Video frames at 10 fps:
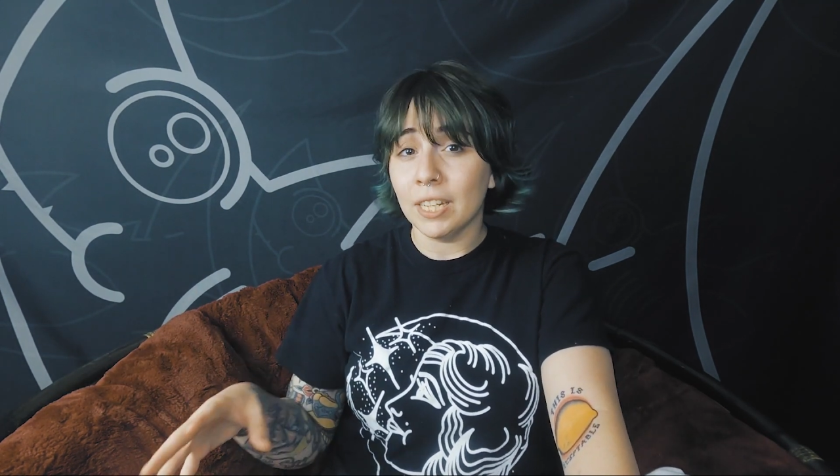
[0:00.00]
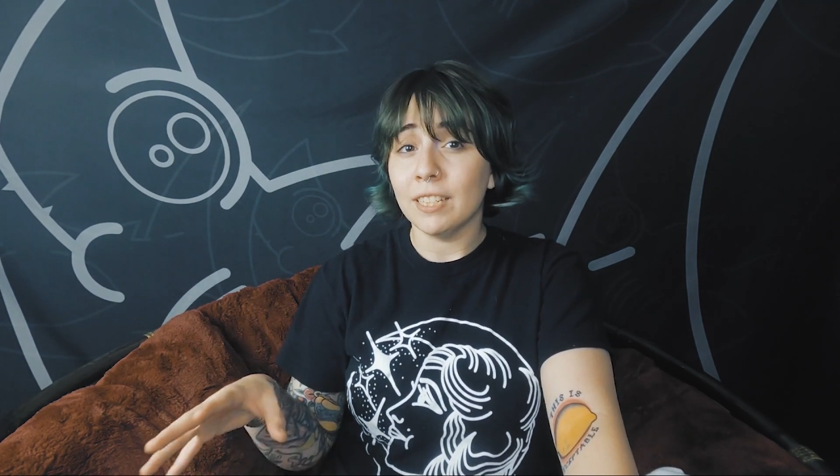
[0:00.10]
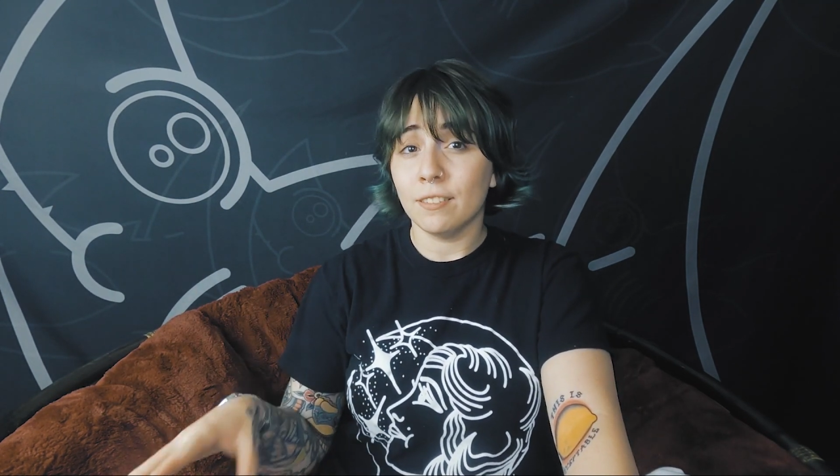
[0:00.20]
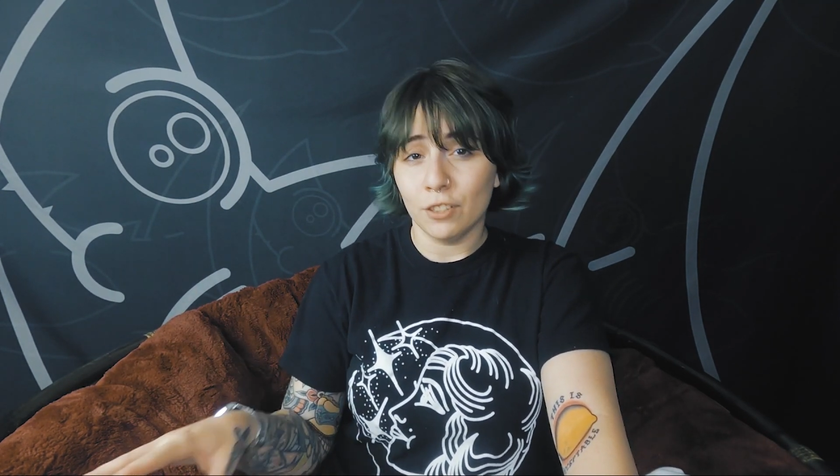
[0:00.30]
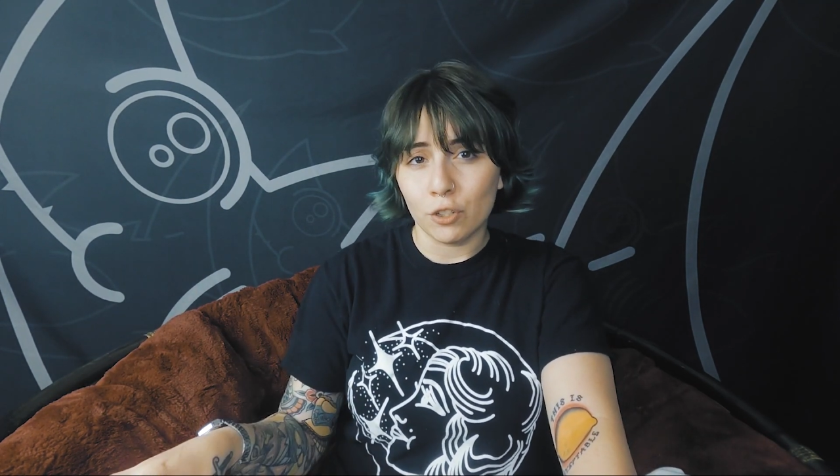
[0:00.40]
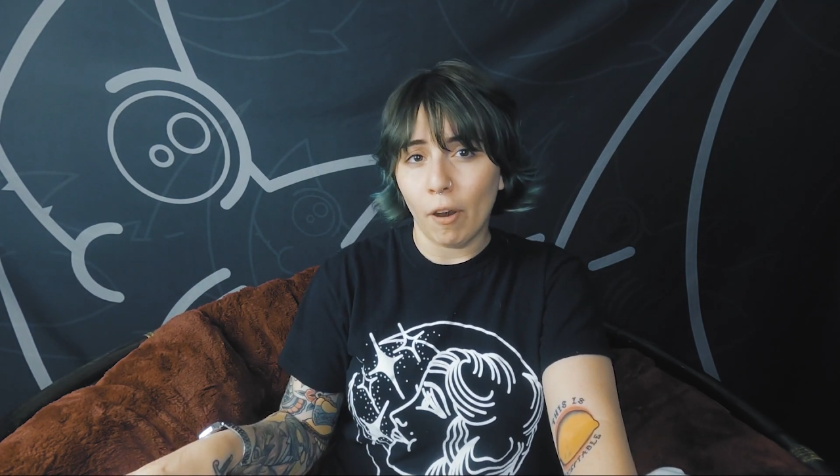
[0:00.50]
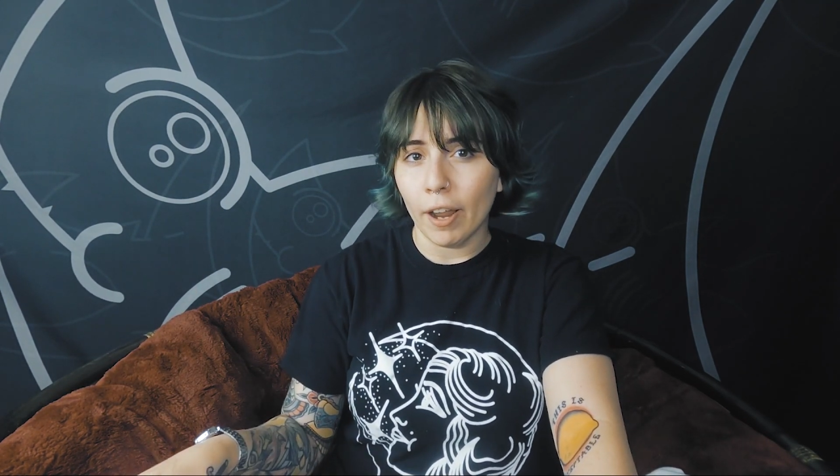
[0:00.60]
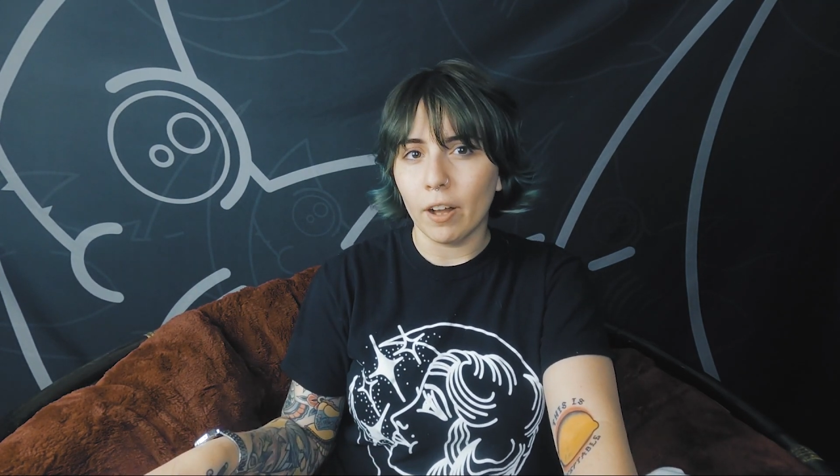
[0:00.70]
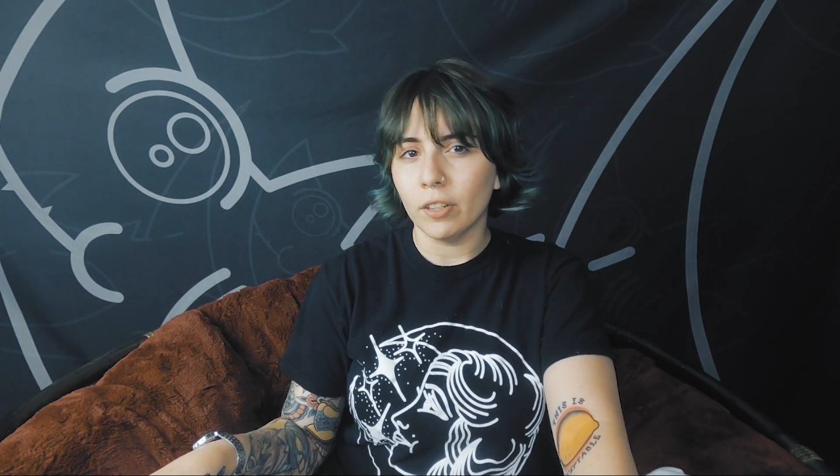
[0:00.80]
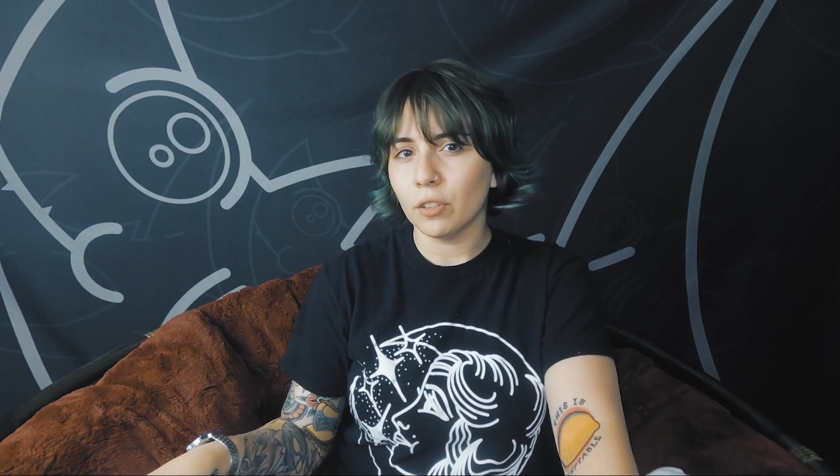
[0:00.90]
needs to
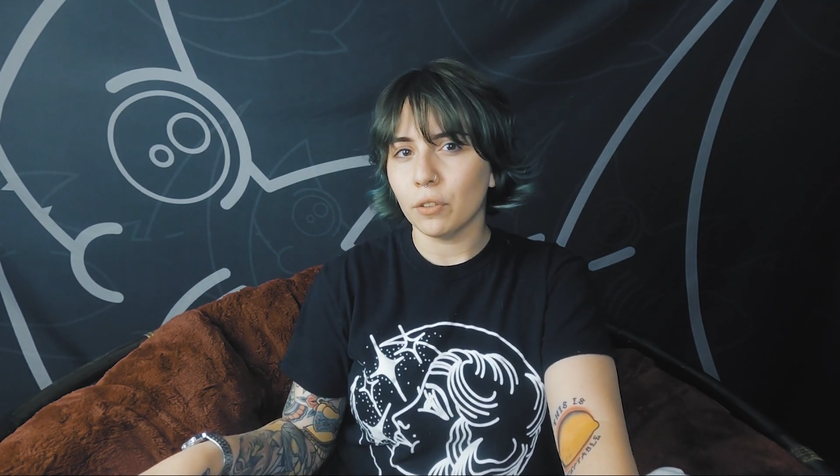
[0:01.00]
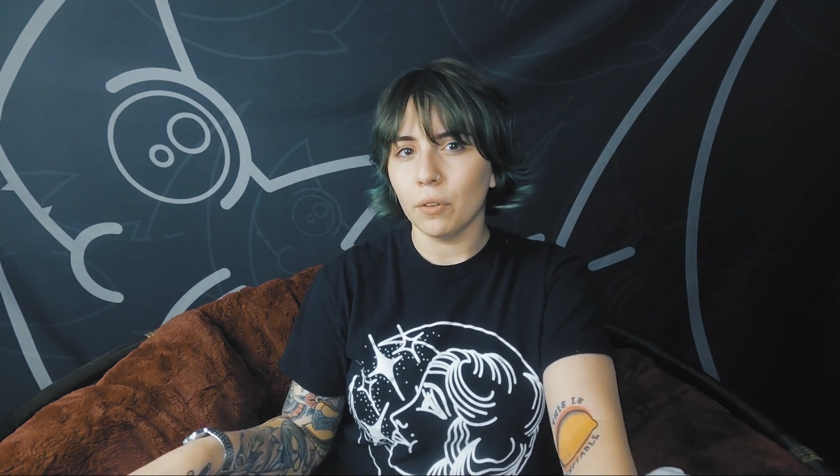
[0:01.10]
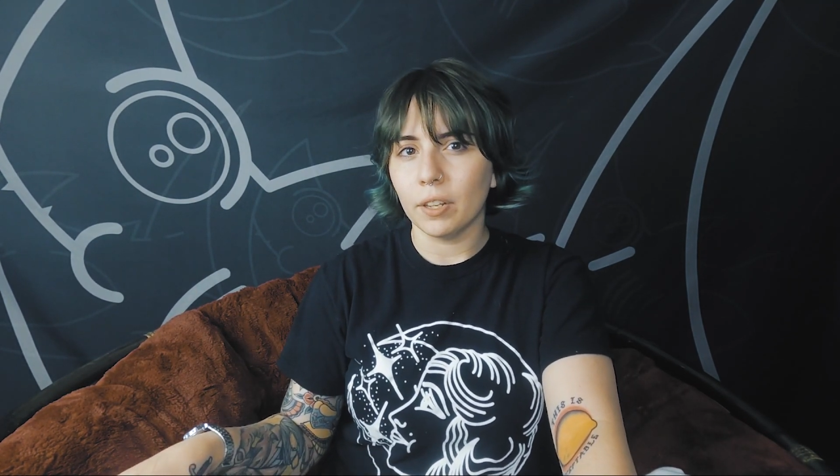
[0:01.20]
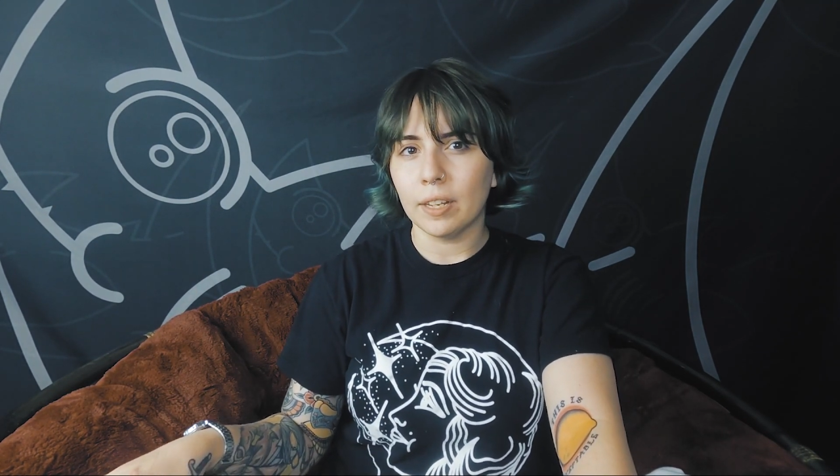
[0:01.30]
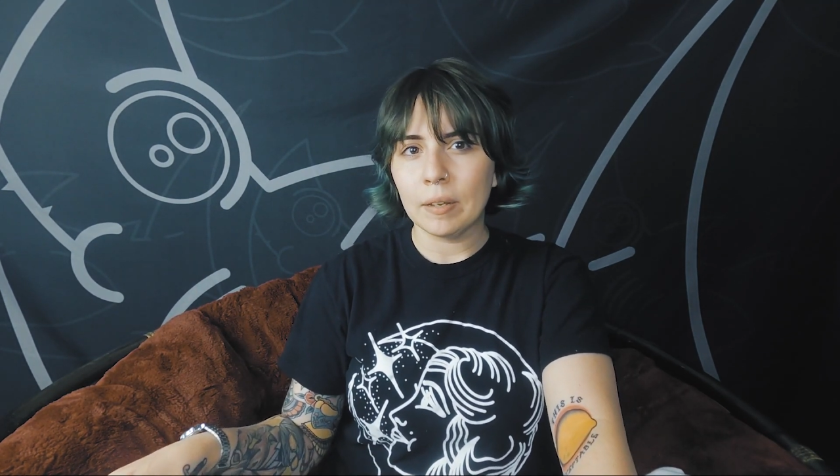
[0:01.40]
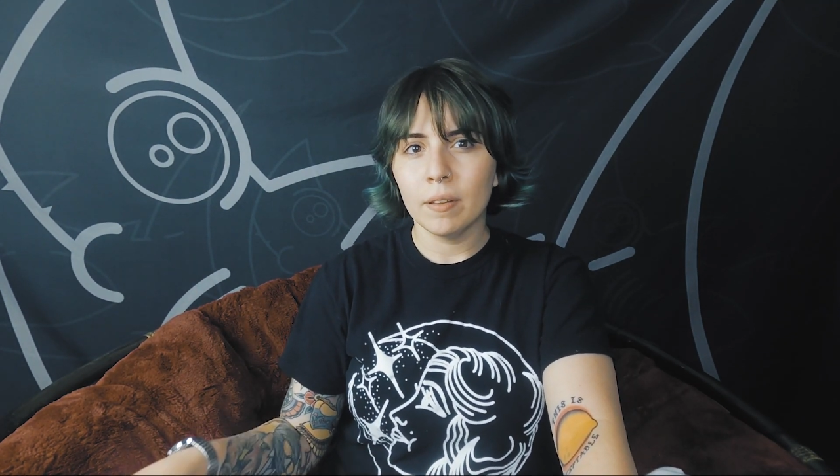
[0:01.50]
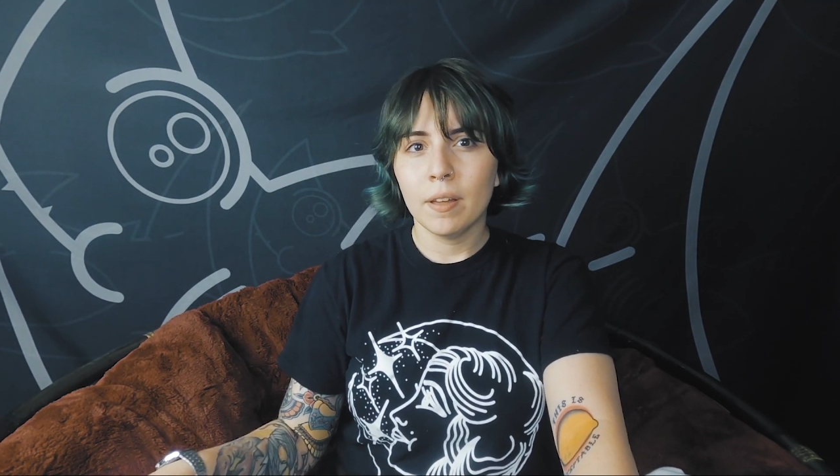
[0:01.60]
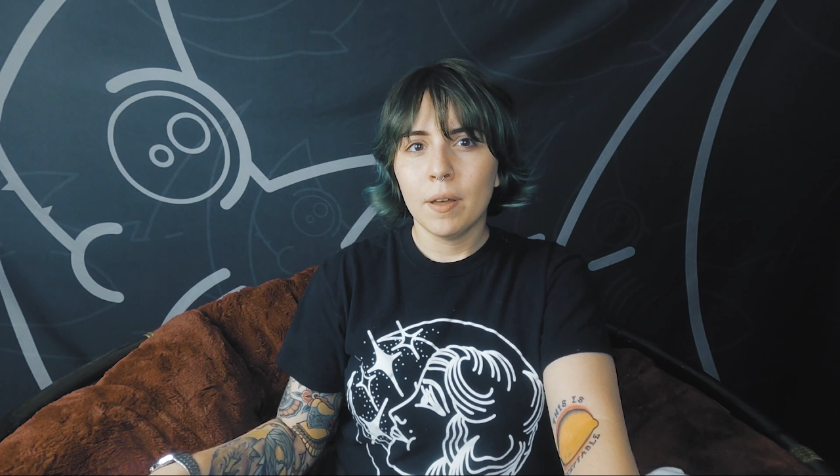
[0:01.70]
try on clothing,